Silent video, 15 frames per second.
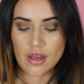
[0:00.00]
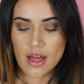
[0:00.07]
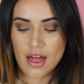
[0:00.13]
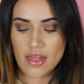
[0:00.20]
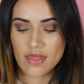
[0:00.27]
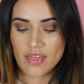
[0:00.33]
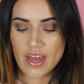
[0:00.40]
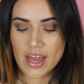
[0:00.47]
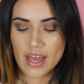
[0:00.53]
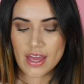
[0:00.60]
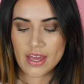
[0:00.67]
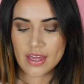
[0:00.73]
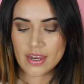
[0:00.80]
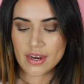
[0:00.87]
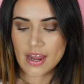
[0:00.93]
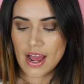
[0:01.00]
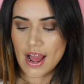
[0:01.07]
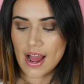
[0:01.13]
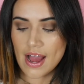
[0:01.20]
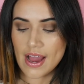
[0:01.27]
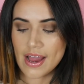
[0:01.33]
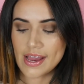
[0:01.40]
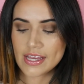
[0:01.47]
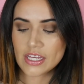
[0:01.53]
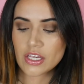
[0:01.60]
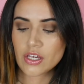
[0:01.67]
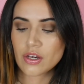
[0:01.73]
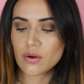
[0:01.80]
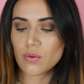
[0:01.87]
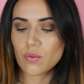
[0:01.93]
and then
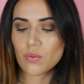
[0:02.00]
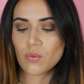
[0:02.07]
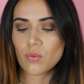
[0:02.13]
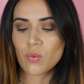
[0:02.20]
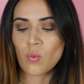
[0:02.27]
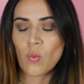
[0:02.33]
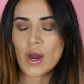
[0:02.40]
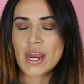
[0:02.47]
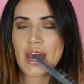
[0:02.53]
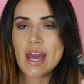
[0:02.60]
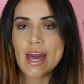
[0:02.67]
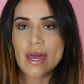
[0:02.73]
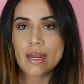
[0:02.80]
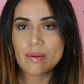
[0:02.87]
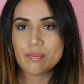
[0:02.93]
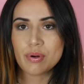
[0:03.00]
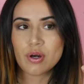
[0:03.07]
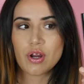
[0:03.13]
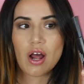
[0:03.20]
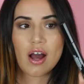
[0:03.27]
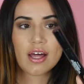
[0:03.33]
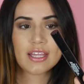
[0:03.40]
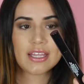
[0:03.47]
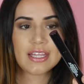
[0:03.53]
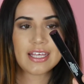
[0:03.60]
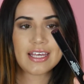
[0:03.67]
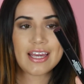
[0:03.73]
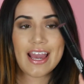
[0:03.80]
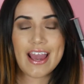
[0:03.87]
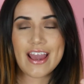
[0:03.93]
I went ahead and put on
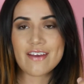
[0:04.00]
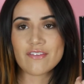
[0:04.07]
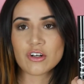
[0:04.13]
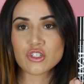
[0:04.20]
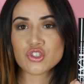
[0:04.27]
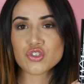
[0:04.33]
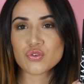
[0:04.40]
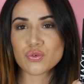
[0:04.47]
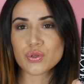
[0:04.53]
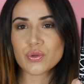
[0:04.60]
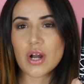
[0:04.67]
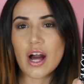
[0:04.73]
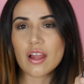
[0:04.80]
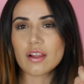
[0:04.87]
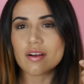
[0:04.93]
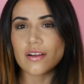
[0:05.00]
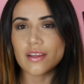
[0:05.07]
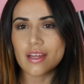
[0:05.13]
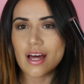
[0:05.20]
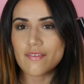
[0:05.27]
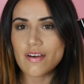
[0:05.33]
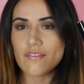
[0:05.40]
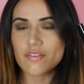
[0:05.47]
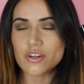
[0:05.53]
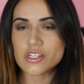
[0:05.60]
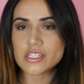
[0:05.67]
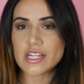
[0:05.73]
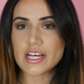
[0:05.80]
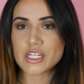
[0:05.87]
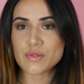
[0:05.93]
the Avon True Color Love at
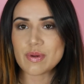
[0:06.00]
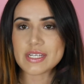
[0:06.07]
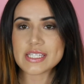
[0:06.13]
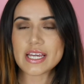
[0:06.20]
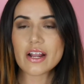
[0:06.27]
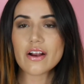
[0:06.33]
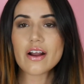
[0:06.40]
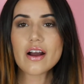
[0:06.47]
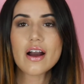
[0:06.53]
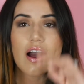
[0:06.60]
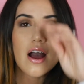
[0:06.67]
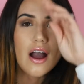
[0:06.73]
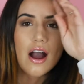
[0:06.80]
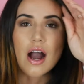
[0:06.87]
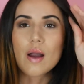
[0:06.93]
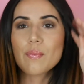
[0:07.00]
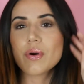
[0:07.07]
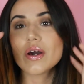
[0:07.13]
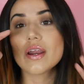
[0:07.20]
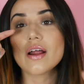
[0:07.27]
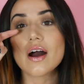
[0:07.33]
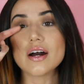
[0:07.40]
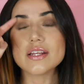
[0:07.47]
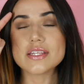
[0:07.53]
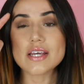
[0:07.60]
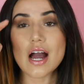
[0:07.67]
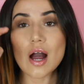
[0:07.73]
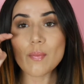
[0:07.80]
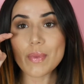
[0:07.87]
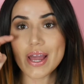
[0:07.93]
First Flash Mascara. I put it on
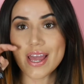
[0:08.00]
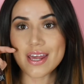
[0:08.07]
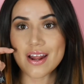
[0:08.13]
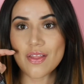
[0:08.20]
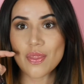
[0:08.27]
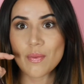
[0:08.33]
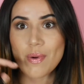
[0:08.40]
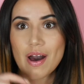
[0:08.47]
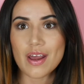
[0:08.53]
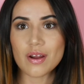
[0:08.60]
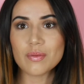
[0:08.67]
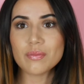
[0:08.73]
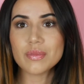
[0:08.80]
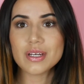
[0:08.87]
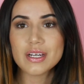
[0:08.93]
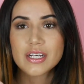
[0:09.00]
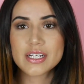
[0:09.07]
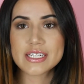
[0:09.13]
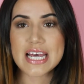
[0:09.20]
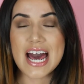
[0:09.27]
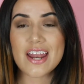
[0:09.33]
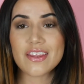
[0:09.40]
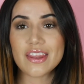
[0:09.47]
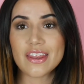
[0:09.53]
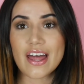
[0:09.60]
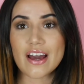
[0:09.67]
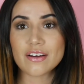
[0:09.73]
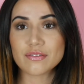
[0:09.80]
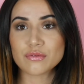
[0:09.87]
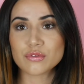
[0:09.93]
top and on the bottom to add
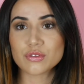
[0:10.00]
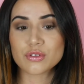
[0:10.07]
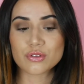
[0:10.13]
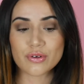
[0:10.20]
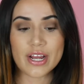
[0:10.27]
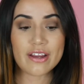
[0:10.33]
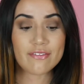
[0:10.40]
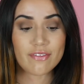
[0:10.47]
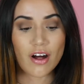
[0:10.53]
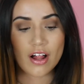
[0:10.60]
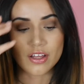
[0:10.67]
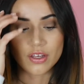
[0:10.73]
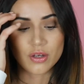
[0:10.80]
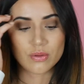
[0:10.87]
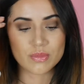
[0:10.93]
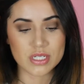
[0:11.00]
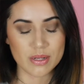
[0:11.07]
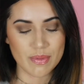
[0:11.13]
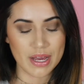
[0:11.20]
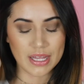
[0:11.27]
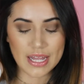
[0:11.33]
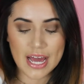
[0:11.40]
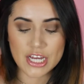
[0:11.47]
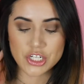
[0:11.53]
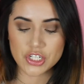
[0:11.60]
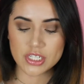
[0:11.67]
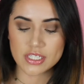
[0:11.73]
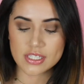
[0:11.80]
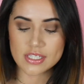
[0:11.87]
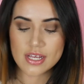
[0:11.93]
that great volume to my
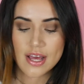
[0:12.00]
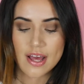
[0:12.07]
lashes.